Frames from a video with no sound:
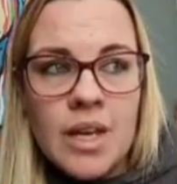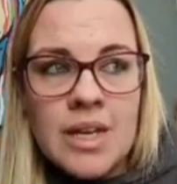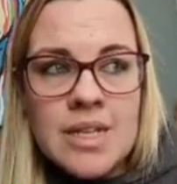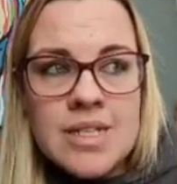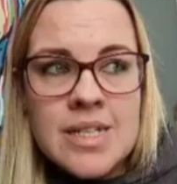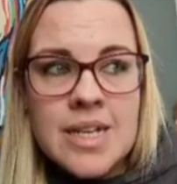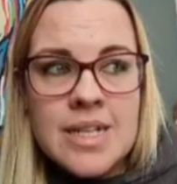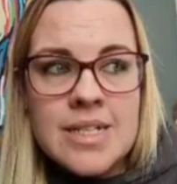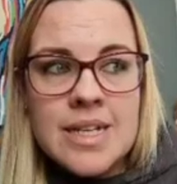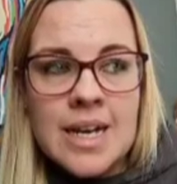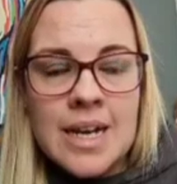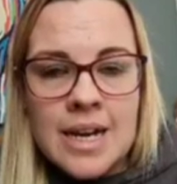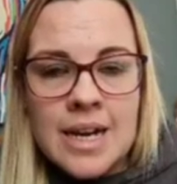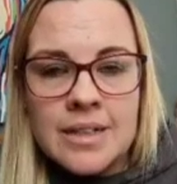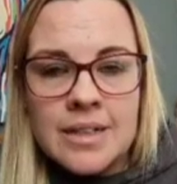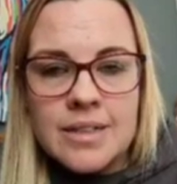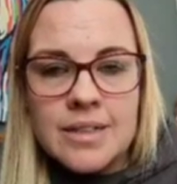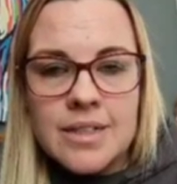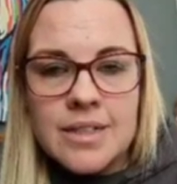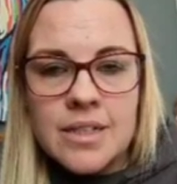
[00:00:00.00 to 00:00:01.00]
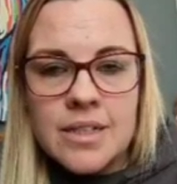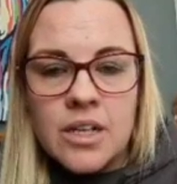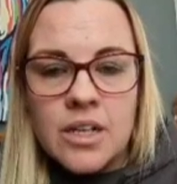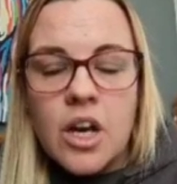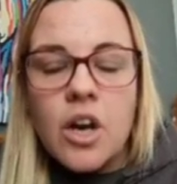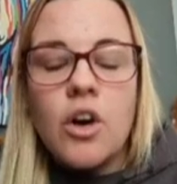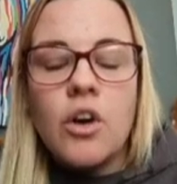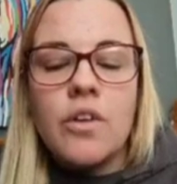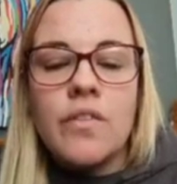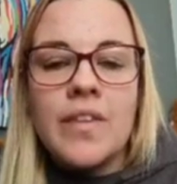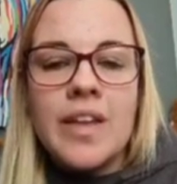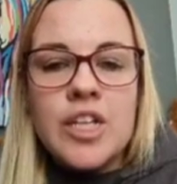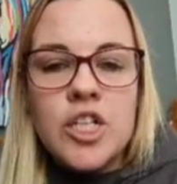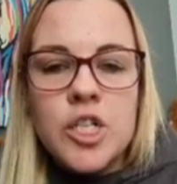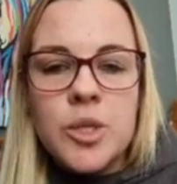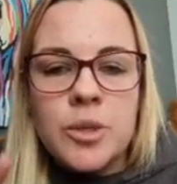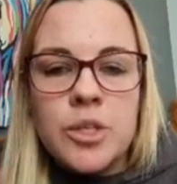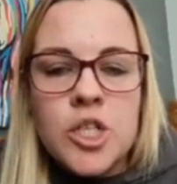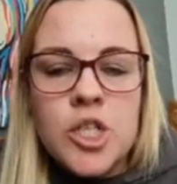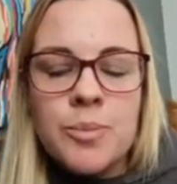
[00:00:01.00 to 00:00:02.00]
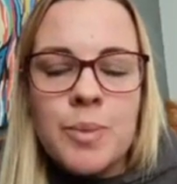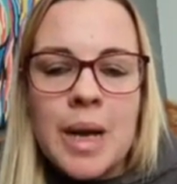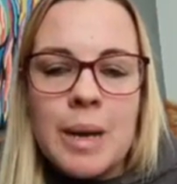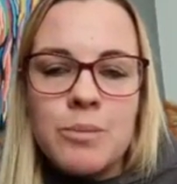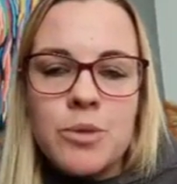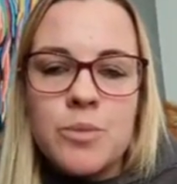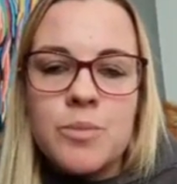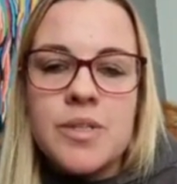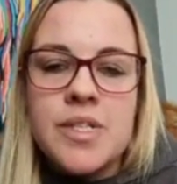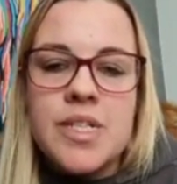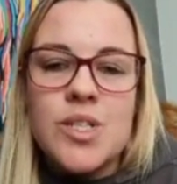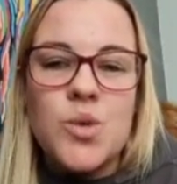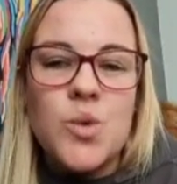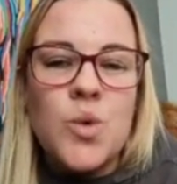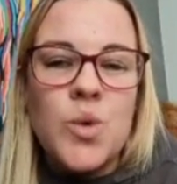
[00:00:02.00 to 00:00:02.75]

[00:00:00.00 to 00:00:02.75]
I said, and then she piped up and said,